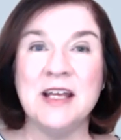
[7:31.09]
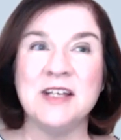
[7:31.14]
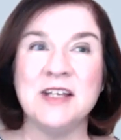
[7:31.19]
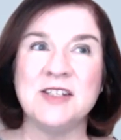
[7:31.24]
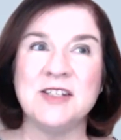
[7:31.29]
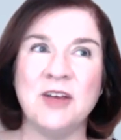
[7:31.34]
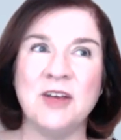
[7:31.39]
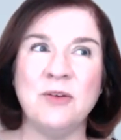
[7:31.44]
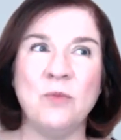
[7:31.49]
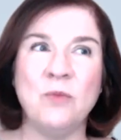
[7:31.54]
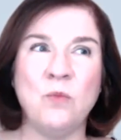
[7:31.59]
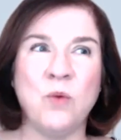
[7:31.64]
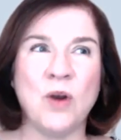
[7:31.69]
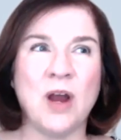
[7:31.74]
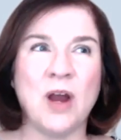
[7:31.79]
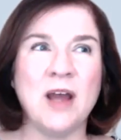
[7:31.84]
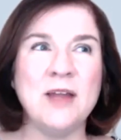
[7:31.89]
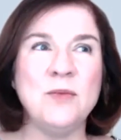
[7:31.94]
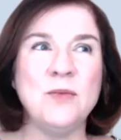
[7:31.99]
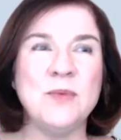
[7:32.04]
So what
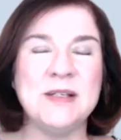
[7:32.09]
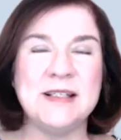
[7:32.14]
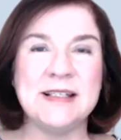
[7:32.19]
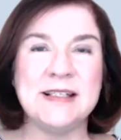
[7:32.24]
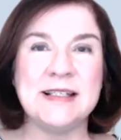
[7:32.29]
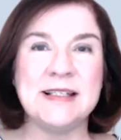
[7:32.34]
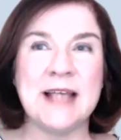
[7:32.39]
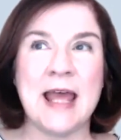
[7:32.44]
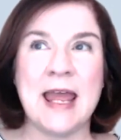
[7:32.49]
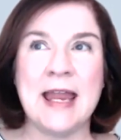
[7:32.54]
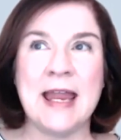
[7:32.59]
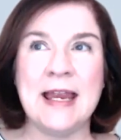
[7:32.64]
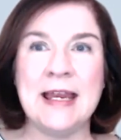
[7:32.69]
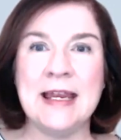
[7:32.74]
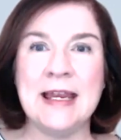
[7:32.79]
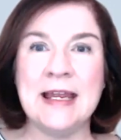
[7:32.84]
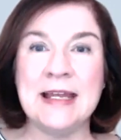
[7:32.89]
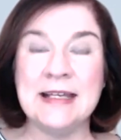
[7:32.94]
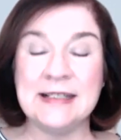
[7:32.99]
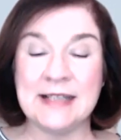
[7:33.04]
I would
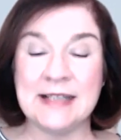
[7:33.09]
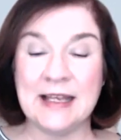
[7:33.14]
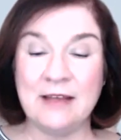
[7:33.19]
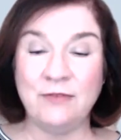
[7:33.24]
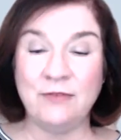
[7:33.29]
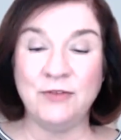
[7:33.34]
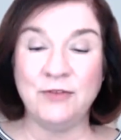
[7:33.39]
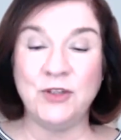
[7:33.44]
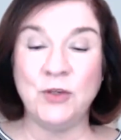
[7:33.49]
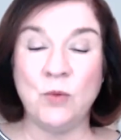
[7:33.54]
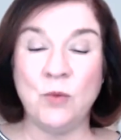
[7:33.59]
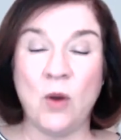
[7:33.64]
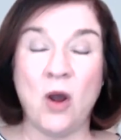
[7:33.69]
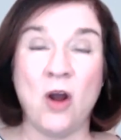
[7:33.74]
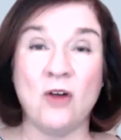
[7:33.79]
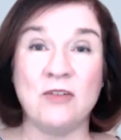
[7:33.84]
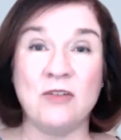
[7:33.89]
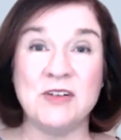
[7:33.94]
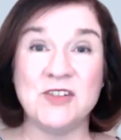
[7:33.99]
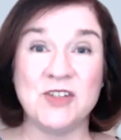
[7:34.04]
say is if you
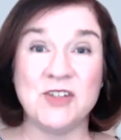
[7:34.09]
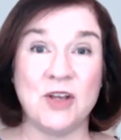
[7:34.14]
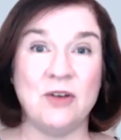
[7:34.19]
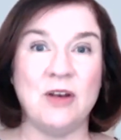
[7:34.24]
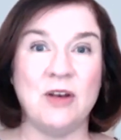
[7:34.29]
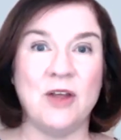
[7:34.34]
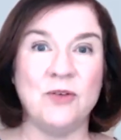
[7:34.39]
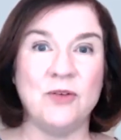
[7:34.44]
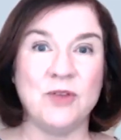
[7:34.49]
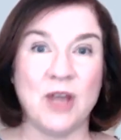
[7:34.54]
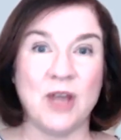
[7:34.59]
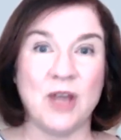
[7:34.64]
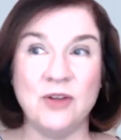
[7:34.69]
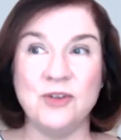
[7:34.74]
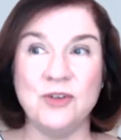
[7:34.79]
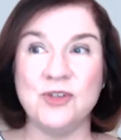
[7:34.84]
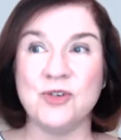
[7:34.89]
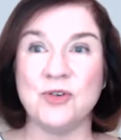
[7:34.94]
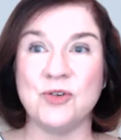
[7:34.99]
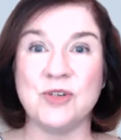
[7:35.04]
are a solo
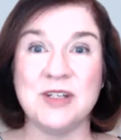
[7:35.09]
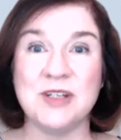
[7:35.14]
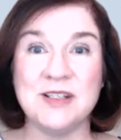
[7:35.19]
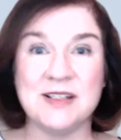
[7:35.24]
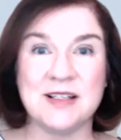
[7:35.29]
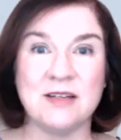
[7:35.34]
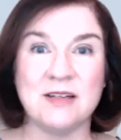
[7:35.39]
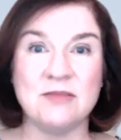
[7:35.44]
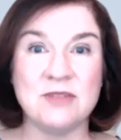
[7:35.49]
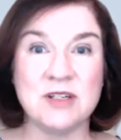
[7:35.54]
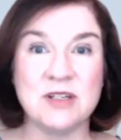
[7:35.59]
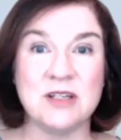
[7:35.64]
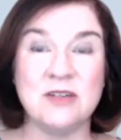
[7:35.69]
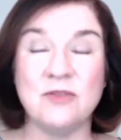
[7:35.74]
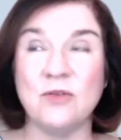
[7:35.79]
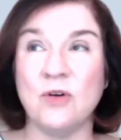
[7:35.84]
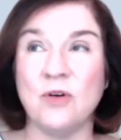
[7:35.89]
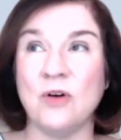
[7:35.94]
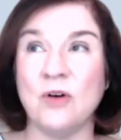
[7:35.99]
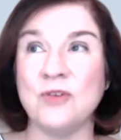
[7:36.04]
coach or
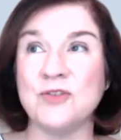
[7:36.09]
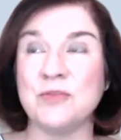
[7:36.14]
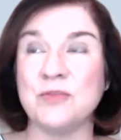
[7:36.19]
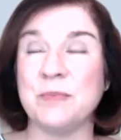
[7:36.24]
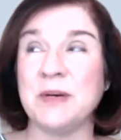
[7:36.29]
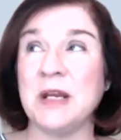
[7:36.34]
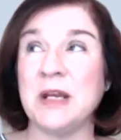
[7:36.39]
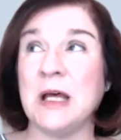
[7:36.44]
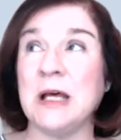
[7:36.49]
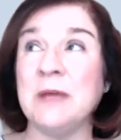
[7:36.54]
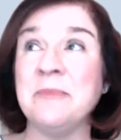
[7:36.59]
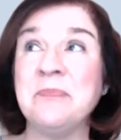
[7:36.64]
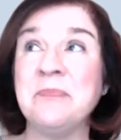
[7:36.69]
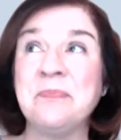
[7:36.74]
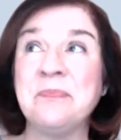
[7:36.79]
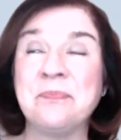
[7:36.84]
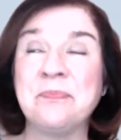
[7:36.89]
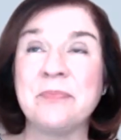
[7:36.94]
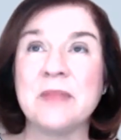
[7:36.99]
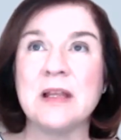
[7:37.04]
consultant or entrepreneur,
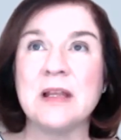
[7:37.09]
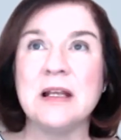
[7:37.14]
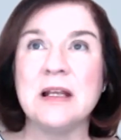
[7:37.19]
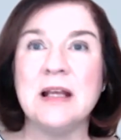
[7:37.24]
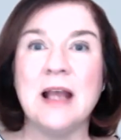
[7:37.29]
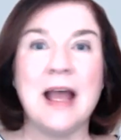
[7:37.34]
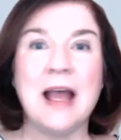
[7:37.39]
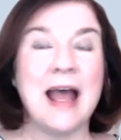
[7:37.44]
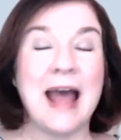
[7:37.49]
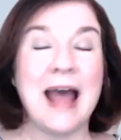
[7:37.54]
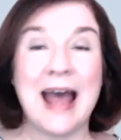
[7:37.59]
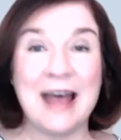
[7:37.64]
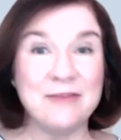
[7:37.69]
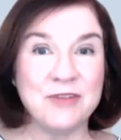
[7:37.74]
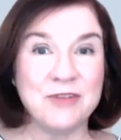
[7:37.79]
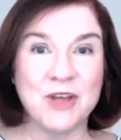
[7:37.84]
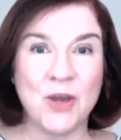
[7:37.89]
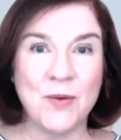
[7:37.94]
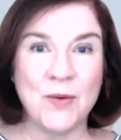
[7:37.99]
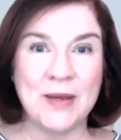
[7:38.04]
have
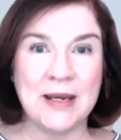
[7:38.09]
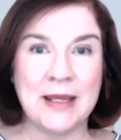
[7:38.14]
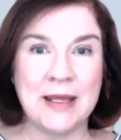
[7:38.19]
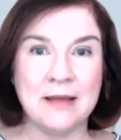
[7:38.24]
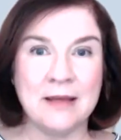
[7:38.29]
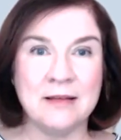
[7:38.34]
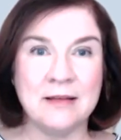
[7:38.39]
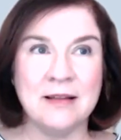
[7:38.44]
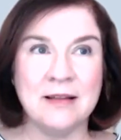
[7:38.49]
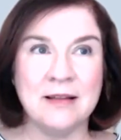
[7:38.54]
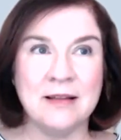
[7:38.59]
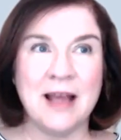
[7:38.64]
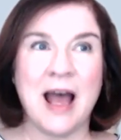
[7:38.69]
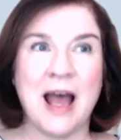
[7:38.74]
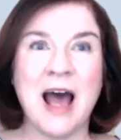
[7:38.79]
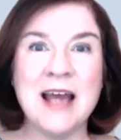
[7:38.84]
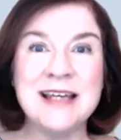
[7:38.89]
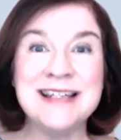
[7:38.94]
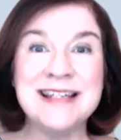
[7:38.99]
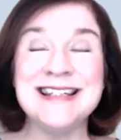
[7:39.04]
a go at it.
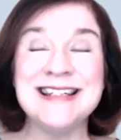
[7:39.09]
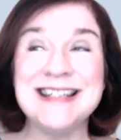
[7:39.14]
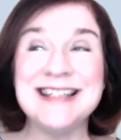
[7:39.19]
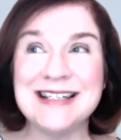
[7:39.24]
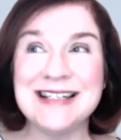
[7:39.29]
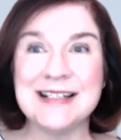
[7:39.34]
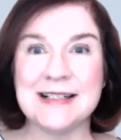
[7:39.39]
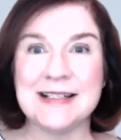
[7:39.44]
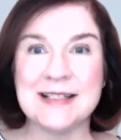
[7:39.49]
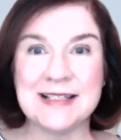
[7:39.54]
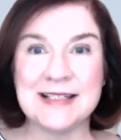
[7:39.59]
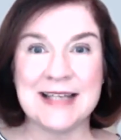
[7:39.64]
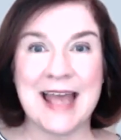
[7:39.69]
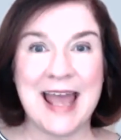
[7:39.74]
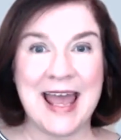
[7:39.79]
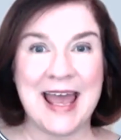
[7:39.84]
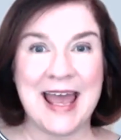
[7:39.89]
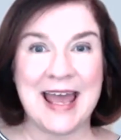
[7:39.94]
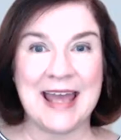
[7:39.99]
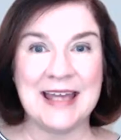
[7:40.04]

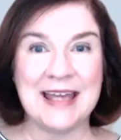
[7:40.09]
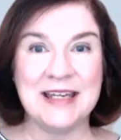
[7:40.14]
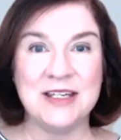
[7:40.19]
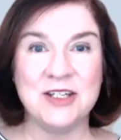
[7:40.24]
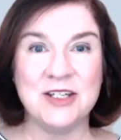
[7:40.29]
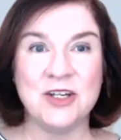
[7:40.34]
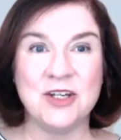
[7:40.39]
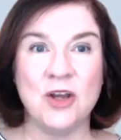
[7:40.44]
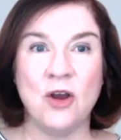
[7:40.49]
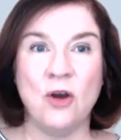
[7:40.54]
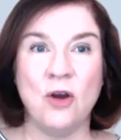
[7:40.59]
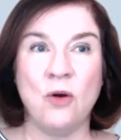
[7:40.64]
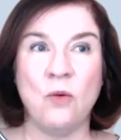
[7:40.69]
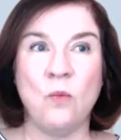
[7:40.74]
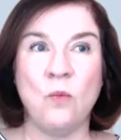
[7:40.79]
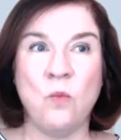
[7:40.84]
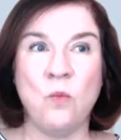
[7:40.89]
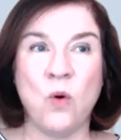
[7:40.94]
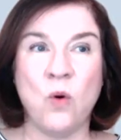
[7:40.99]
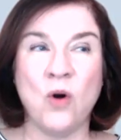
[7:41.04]
Understand
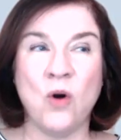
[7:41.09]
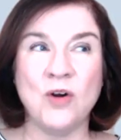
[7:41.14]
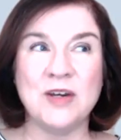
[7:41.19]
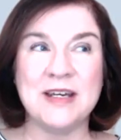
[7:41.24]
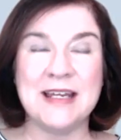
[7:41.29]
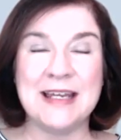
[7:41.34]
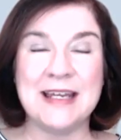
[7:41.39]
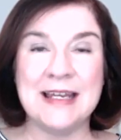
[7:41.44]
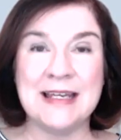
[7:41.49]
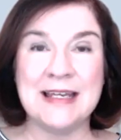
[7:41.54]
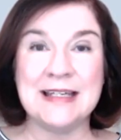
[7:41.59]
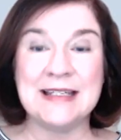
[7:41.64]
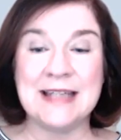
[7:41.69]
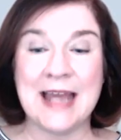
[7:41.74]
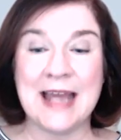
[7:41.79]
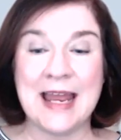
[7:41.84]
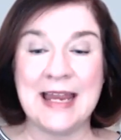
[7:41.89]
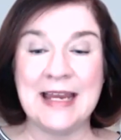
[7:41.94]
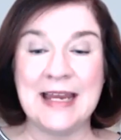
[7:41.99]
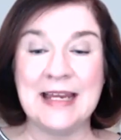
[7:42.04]
what it
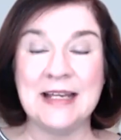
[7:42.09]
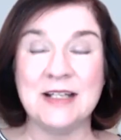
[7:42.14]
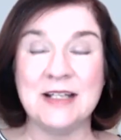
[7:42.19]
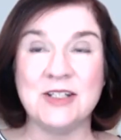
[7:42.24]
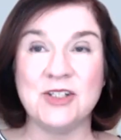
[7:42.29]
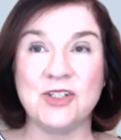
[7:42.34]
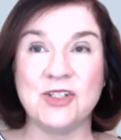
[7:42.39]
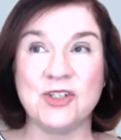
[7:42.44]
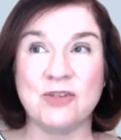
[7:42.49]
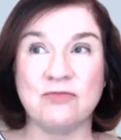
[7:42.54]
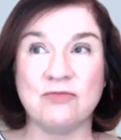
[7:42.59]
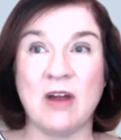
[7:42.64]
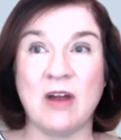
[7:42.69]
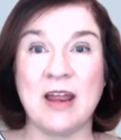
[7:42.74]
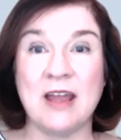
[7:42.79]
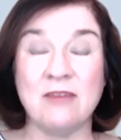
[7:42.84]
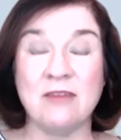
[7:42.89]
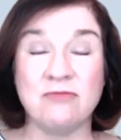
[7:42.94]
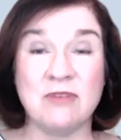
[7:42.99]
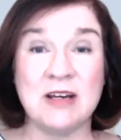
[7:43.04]
takes to
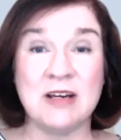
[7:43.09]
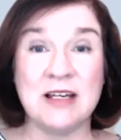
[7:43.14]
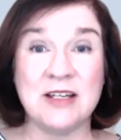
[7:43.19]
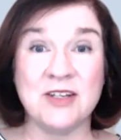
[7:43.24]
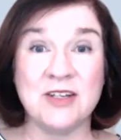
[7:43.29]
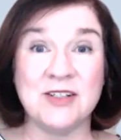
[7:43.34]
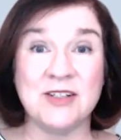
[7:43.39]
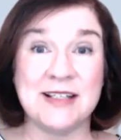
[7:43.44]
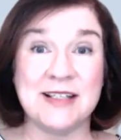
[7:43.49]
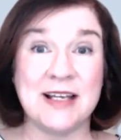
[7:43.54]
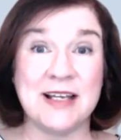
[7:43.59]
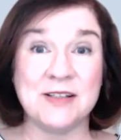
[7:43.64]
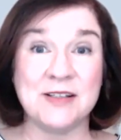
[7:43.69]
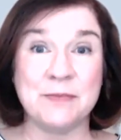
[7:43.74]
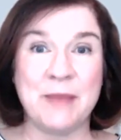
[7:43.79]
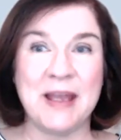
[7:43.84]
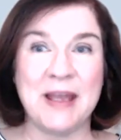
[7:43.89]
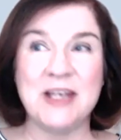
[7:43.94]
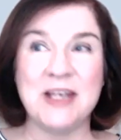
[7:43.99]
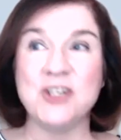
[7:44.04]
write a really good
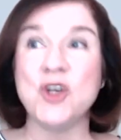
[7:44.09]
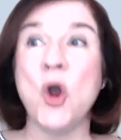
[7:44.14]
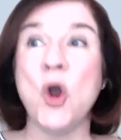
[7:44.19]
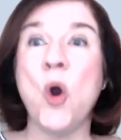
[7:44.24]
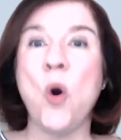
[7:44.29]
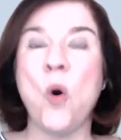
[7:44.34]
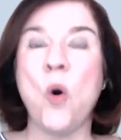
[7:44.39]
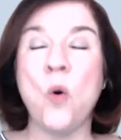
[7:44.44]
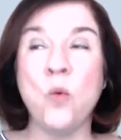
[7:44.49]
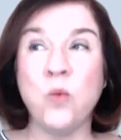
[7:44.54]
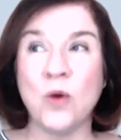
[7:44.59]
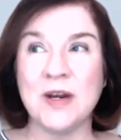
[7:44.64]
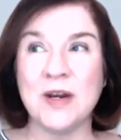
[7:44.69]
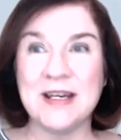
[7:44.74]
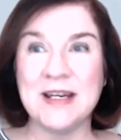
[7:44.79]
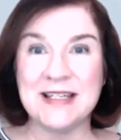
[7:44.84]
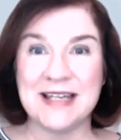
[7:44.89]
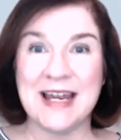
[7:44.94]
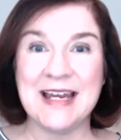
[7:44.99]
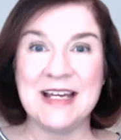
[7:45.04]
sales page or what
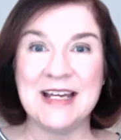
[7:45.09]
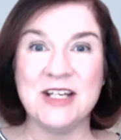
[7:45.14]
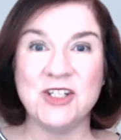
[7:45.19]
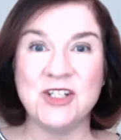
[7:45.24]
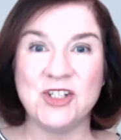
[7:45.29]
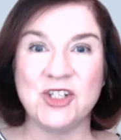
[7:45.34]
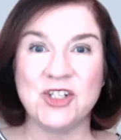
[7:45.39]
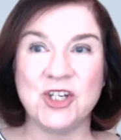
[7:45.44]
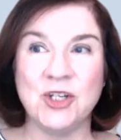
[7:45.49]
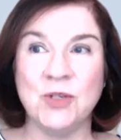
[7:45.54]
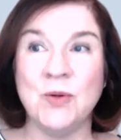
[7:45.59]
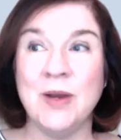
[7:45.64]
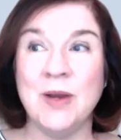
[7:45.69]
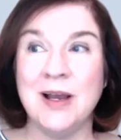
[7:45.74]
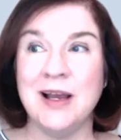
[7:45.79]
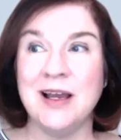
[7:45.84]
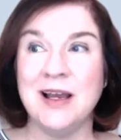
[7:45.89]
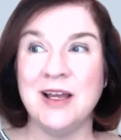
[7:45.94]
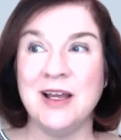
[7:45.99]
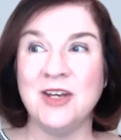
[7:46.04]
it takes to
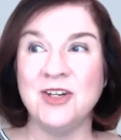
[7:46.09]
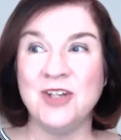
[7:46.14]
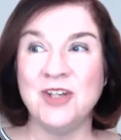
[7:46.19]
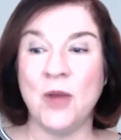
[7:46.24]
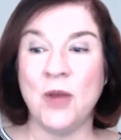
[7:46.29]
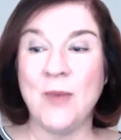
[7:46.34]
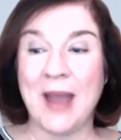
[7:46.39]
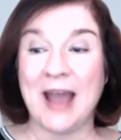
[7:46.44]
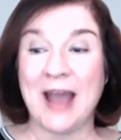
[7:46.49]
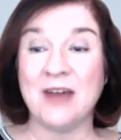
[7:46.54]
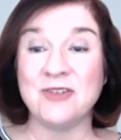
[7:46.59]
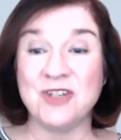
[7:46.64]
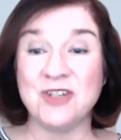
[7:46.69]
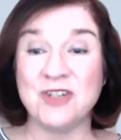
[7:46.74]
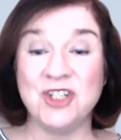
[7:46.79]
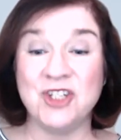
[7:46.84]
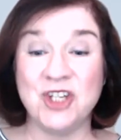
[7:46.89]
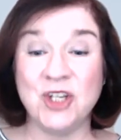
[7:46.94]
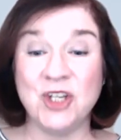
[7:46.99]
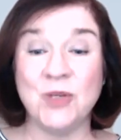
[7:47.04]
know how
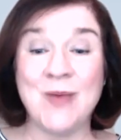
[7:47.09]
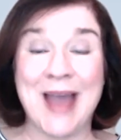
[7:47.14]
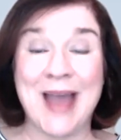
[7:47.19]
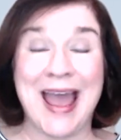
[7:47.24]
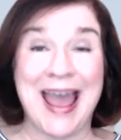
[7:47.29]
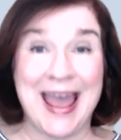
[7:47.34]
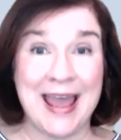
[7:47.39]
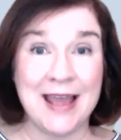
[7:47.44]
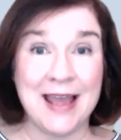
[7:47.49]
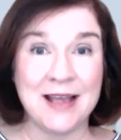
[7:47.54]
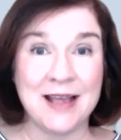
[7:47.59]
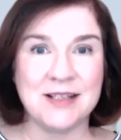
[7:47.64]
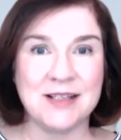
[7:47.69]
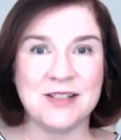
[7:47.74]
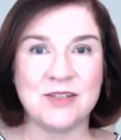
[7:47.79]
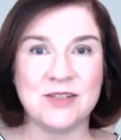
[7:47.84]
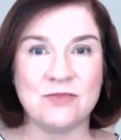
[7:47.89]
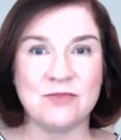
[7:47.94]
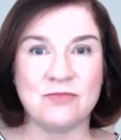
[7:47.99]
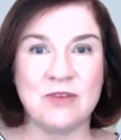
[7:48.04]
to do
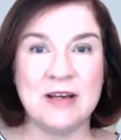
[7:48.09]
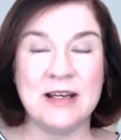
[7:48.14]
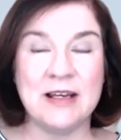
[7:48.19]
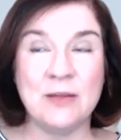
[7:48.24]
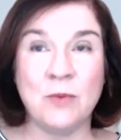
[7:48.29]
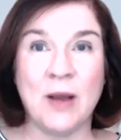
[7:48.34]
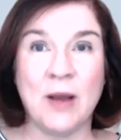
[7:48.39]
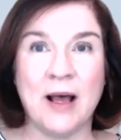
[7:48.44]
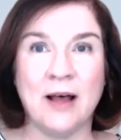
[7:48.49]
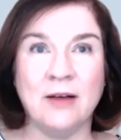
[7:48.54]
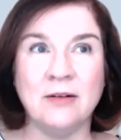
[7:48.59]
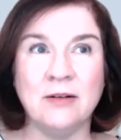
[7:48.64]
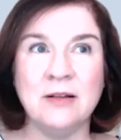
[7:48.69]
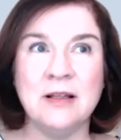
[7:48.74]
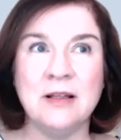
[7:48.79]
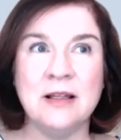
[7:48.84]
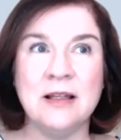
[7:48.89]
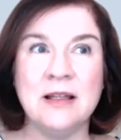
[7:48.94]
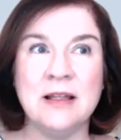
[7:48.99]
X really well.